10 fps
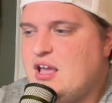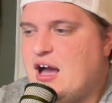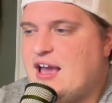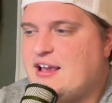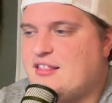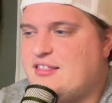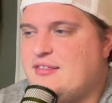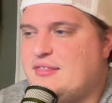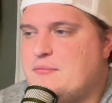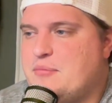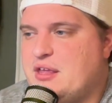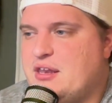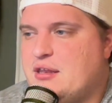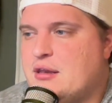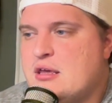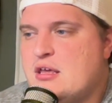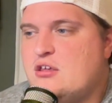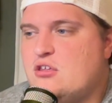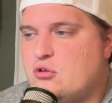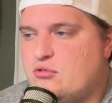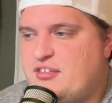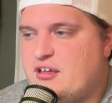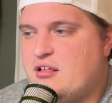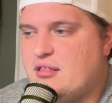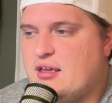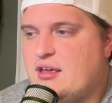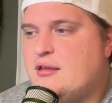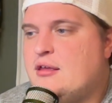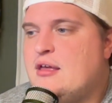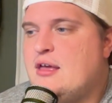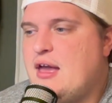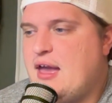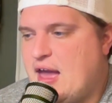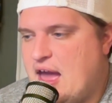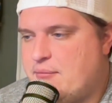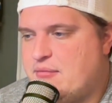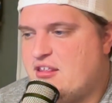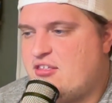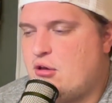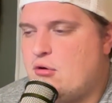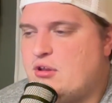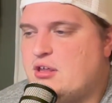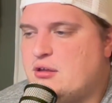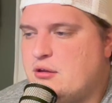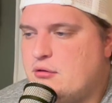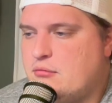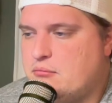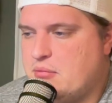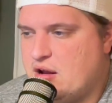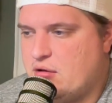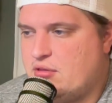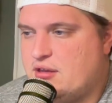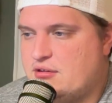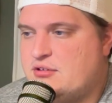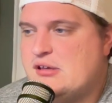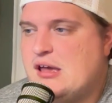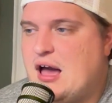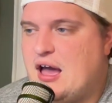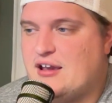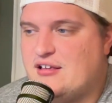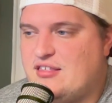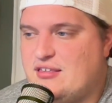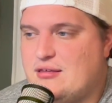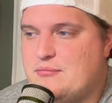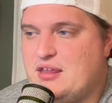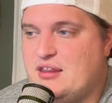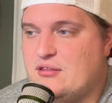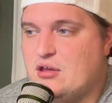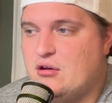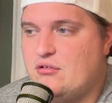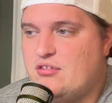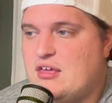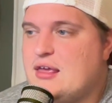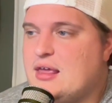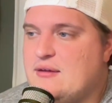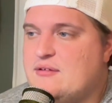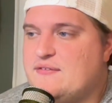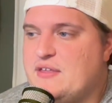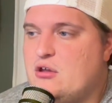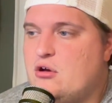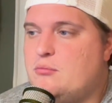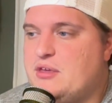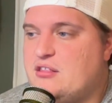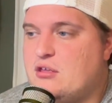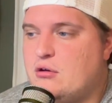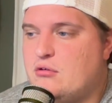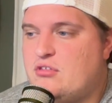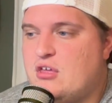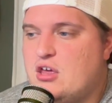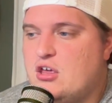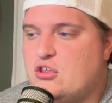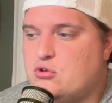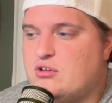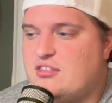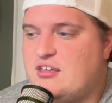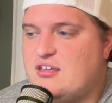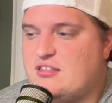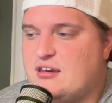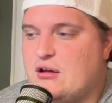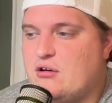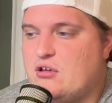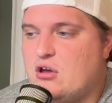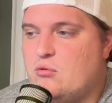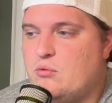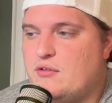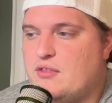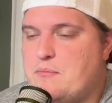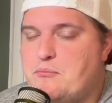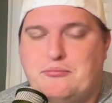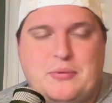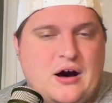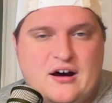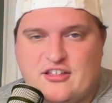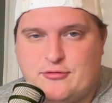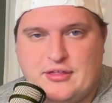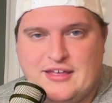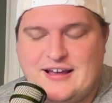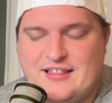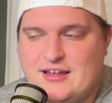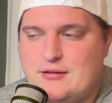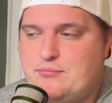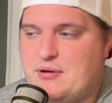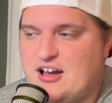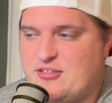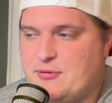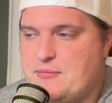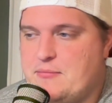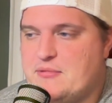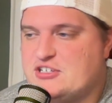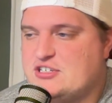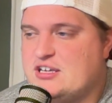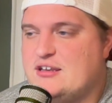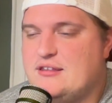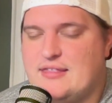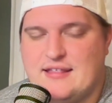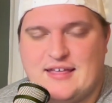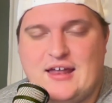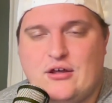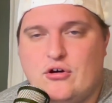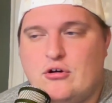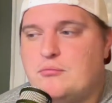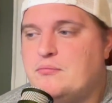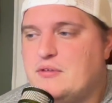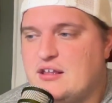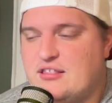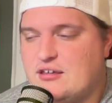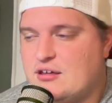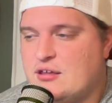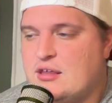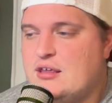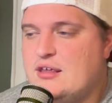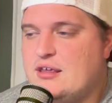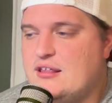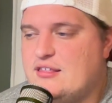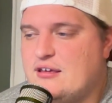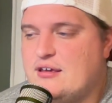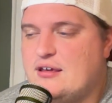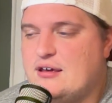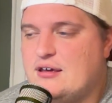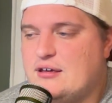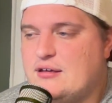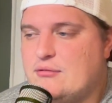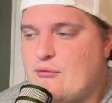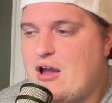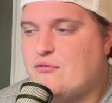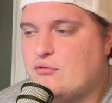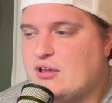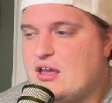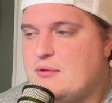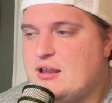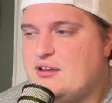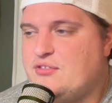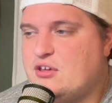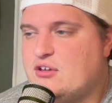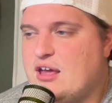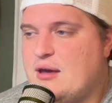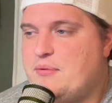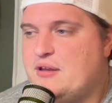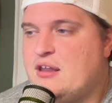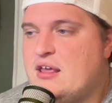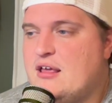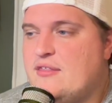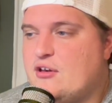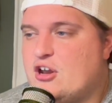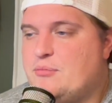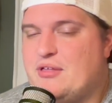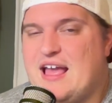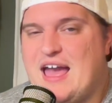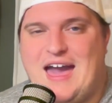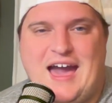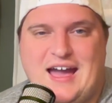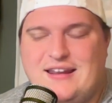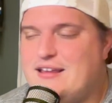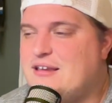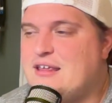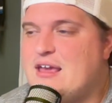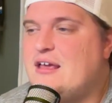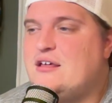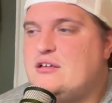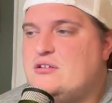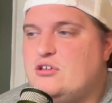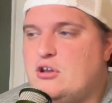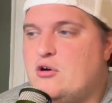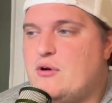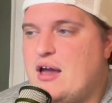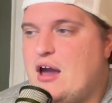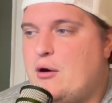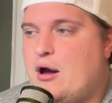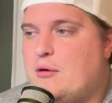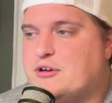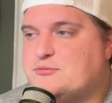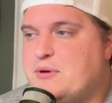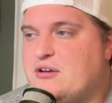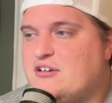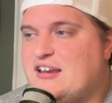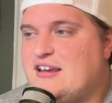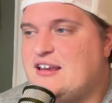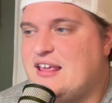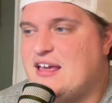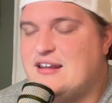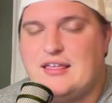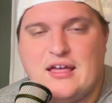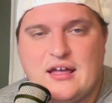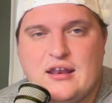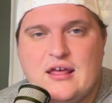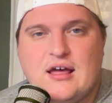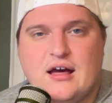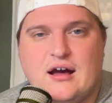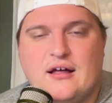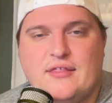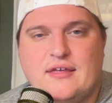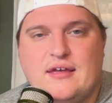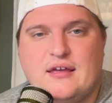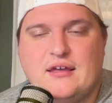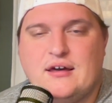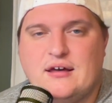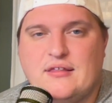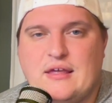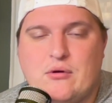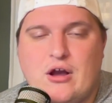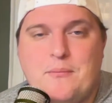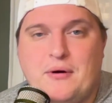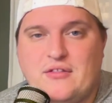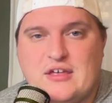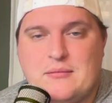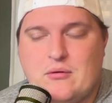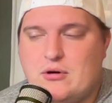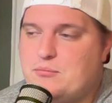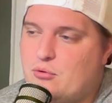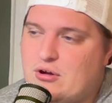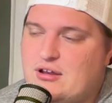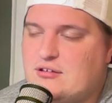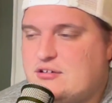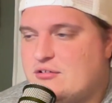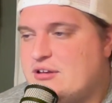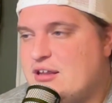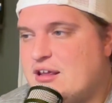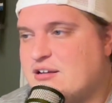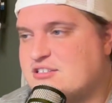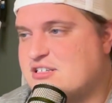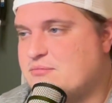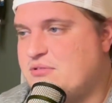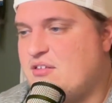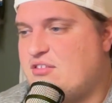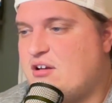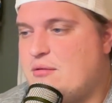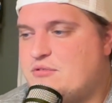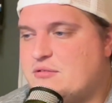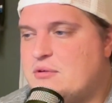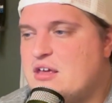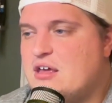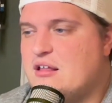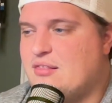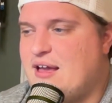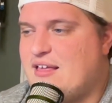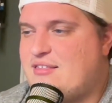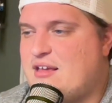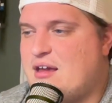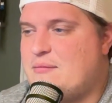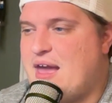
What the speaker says: I could see them beating UCLA, at Minnesota, Maryland. I could see them beating those. Even if they don't beat those, you could see a scenario where they possibly, like I said, possibly beat Michigan. It's at home. It's a It's a rivalry game. Anything could happen. They're going to play at Indiana. How much better did Indiana get? They were up on them at one point until Indiana just completely stomped them last time.